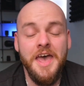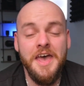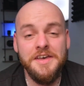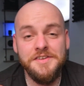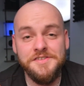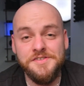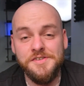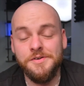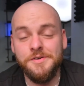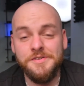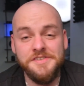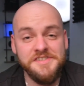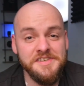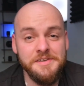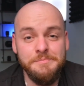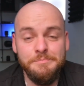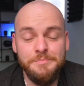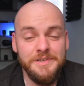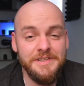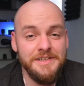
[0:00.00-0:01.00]
So a
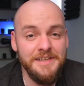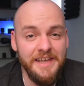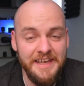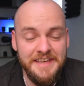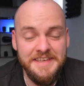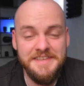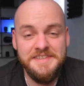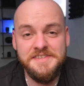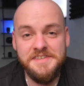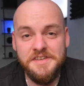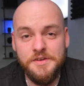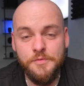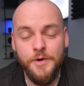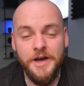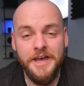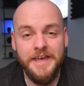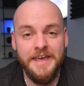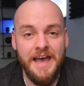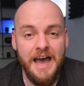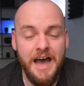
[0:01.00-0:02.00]
simple, easy
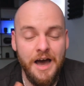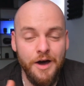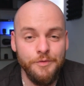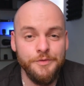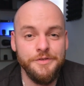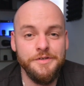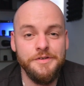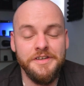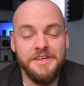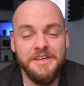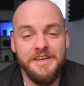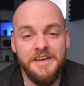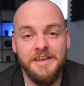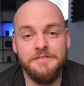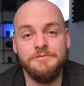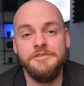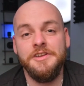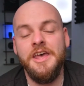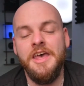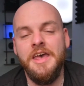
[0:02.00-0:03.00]
way how you
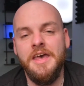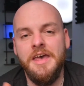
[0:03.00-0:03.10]
can